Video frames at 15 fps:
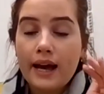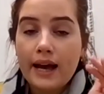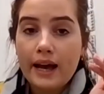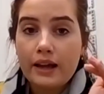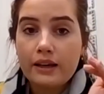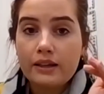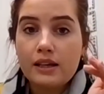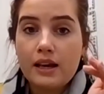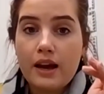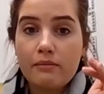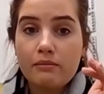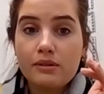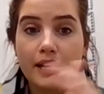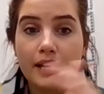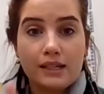and
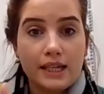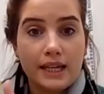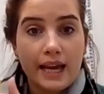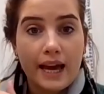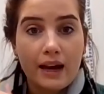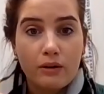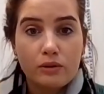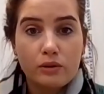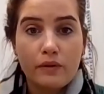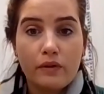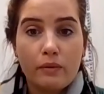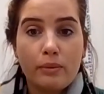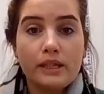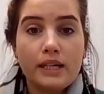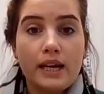sending it out to
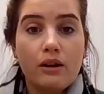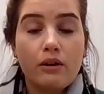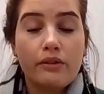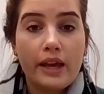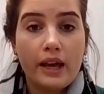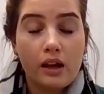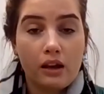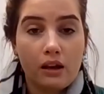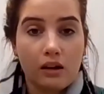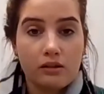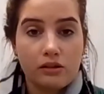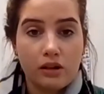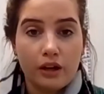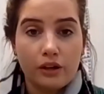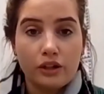everybody on their class
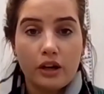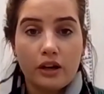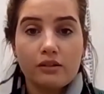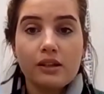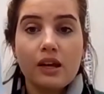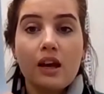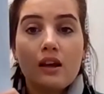dojos.